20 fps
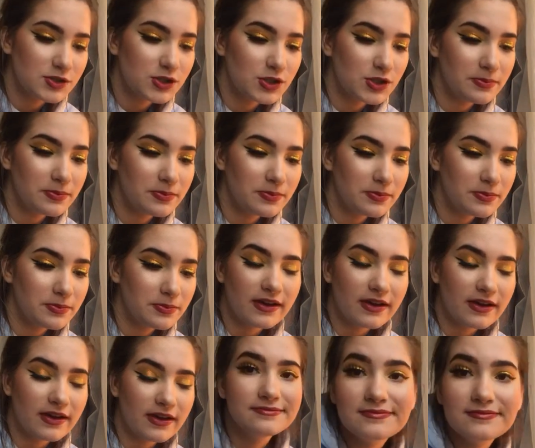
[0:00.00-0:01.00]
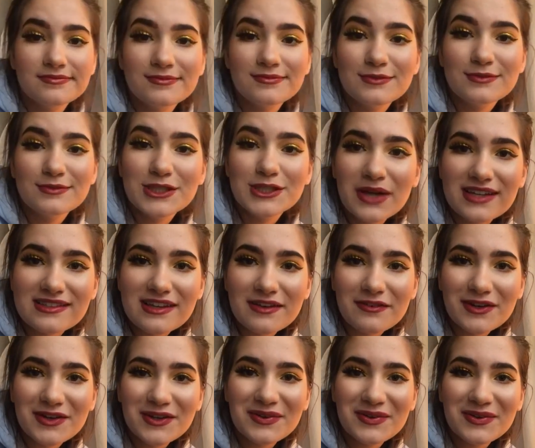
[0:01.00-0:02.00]
Should be fun. Would you guys
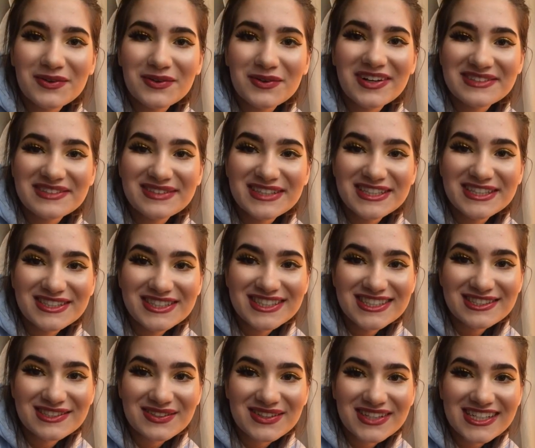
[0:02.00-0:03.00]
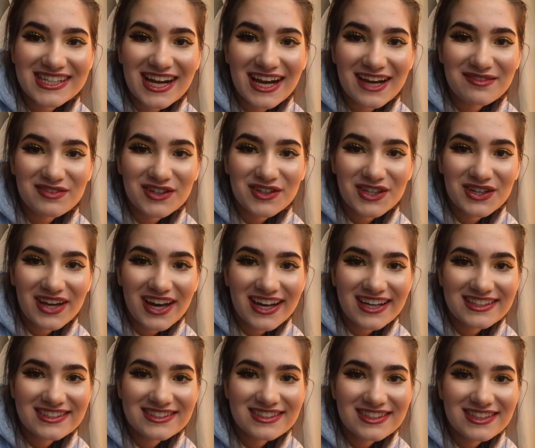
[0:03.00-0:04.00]
ever want to see me do a story time for you
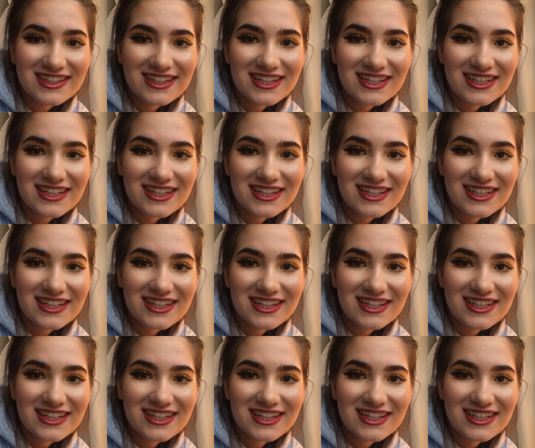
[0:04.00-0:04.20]
guys?